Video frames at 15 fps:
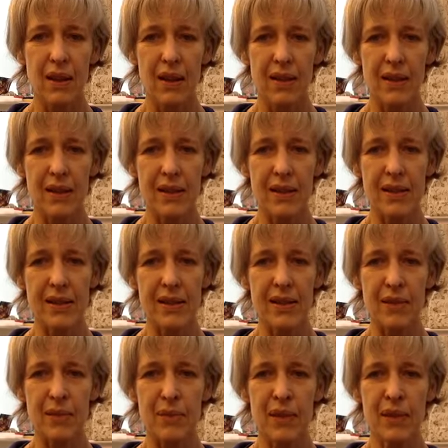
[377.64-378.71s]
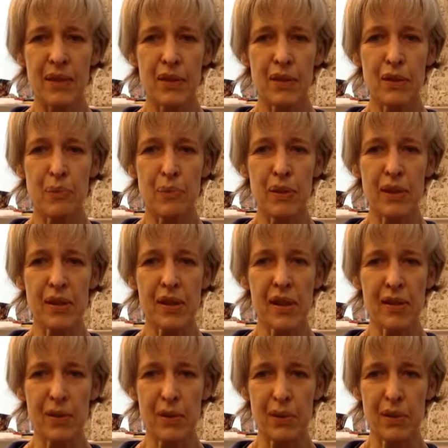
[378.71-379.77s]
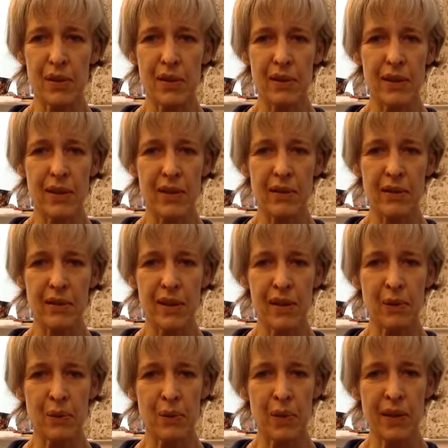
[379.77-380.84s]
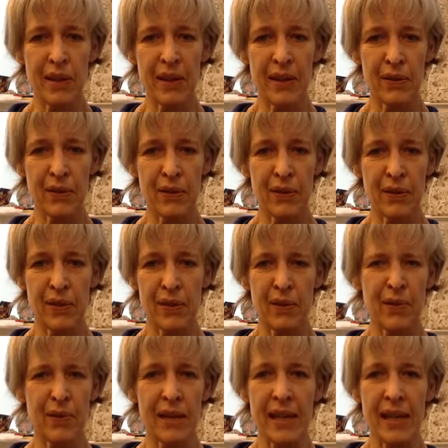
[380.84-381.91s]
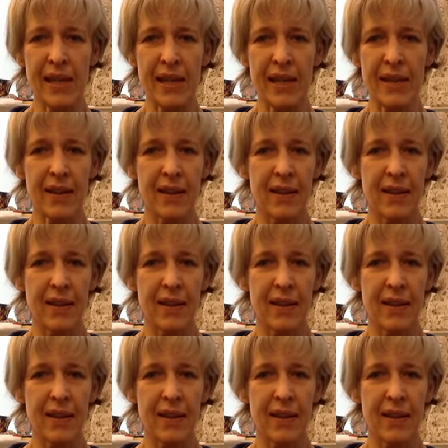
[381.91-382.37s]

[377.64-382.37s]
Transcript: And this can be super subtle, so don't don't worry if you don't really